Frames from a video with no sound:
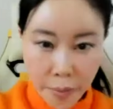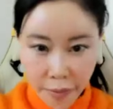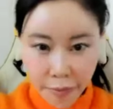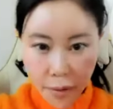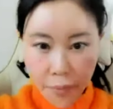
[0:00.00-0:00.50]

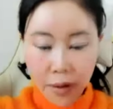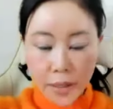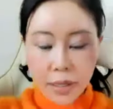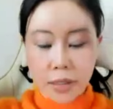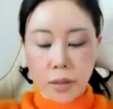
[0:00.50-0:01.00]
my favorite
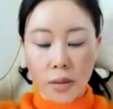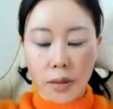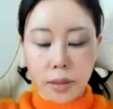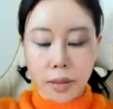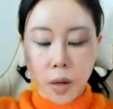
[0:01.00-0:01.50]
is look,
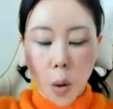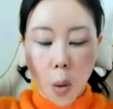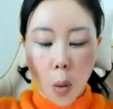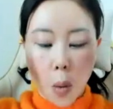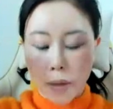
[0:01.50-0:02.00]

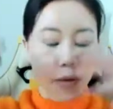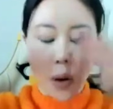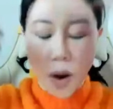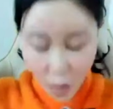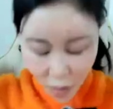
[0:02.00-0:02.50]

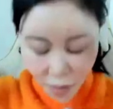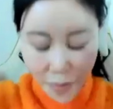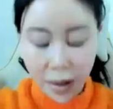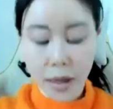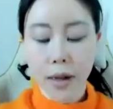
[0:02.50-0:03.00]
not all,
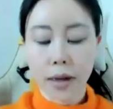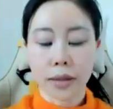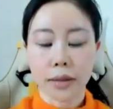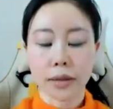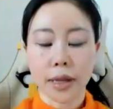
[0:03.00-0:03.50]
but
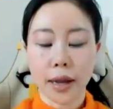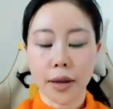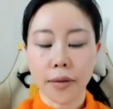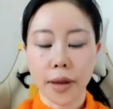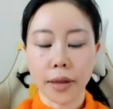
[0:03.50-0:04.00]
look
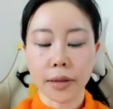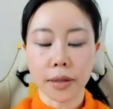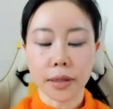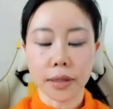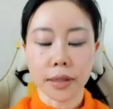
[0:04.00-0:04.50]
down
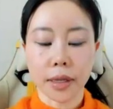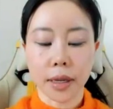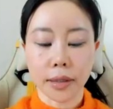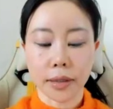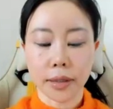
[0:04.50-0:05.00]
and
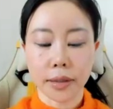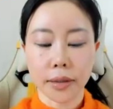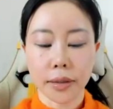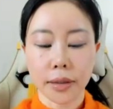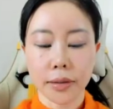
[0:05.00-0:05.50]
sit.
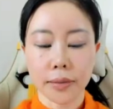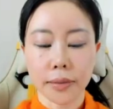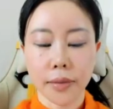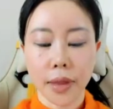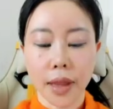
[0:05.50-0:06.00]

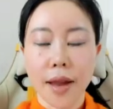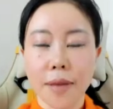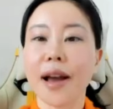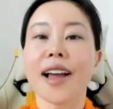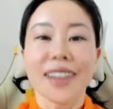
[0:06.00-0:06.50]

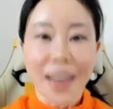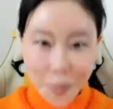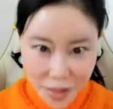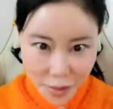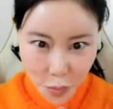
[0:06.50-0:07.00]
But
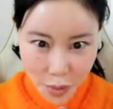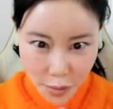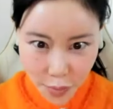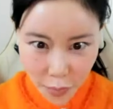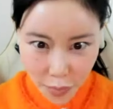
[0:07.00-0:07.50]
let me know
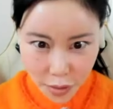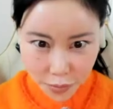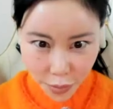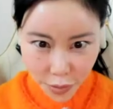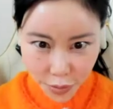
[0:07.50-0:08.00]
which one
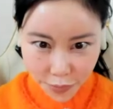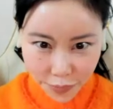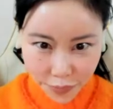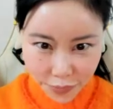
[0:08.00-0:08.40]
works for you.